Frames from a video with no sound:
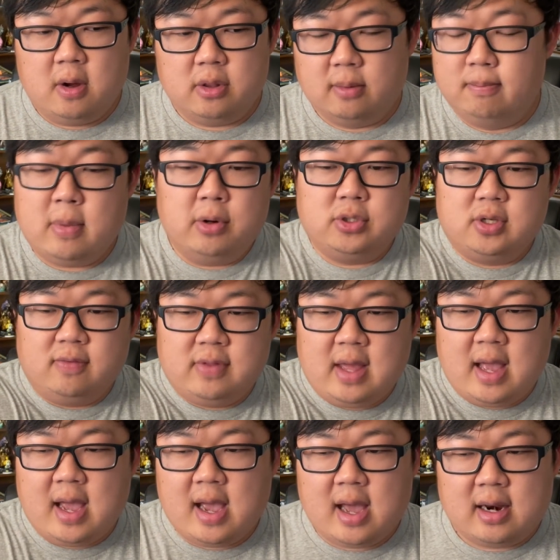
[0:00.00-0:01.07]
the most of
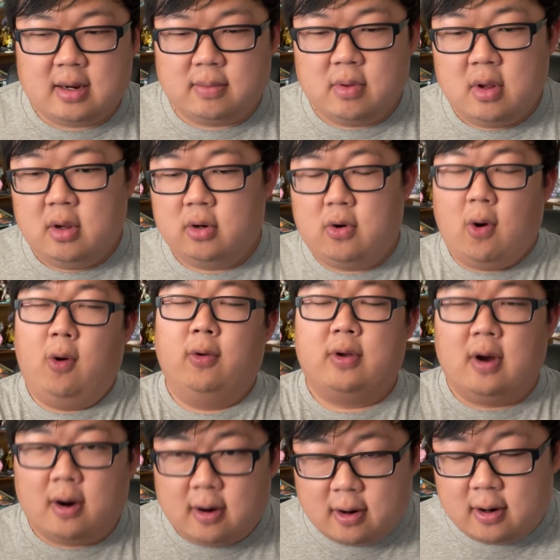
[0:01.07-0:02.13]
that, and gold
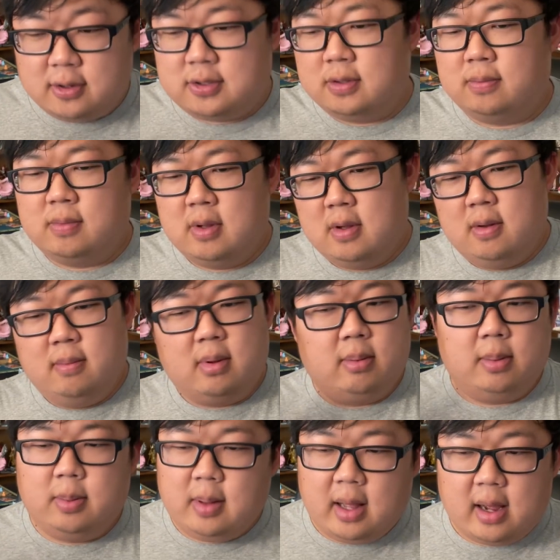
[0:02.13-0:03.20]
cards, and
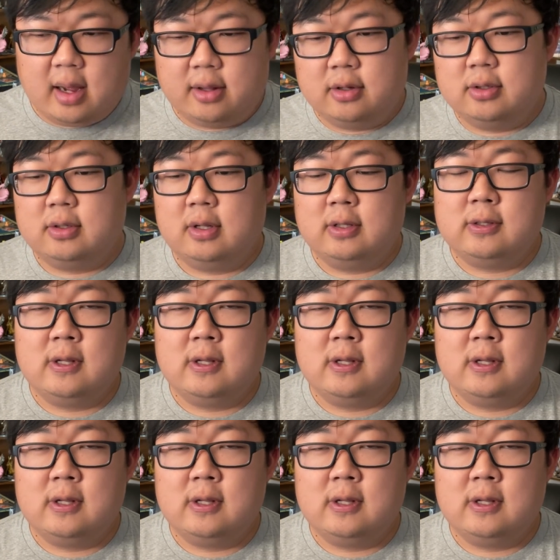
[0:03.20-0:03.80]
blah, blah, blah.